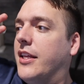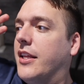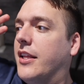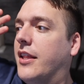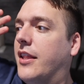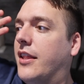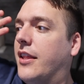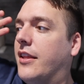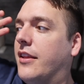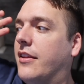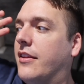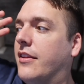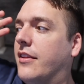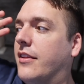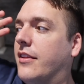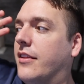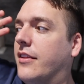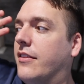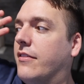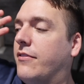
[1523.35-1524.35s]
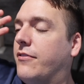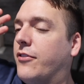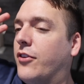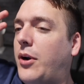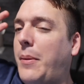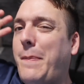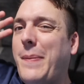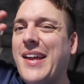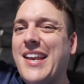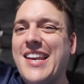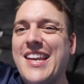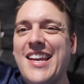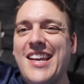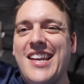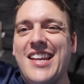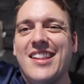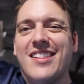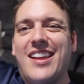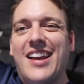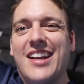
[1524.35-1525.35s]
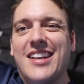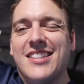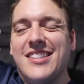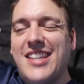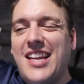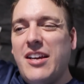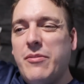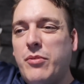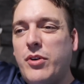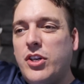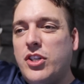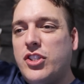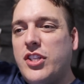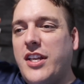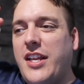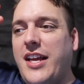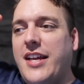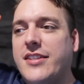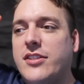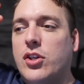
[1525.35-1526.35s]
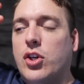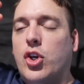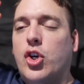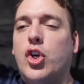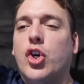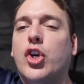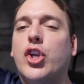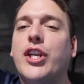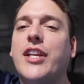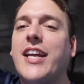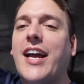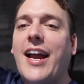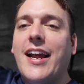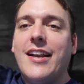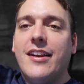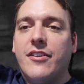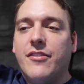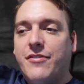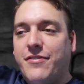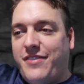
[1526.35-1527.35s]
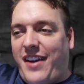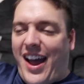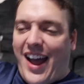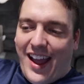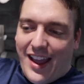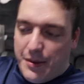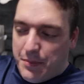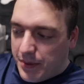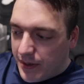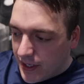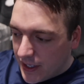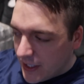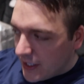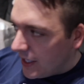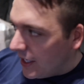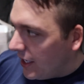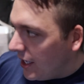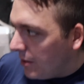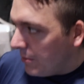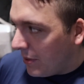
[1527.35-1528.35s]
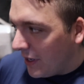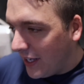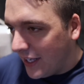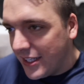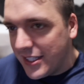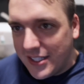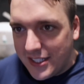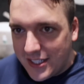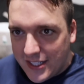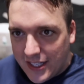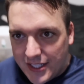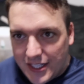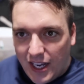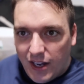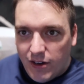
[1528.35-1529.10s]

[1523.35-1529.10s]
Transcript: for a panini, for a panini-like sandwich that has a good kind of vibe, but it doesn't sit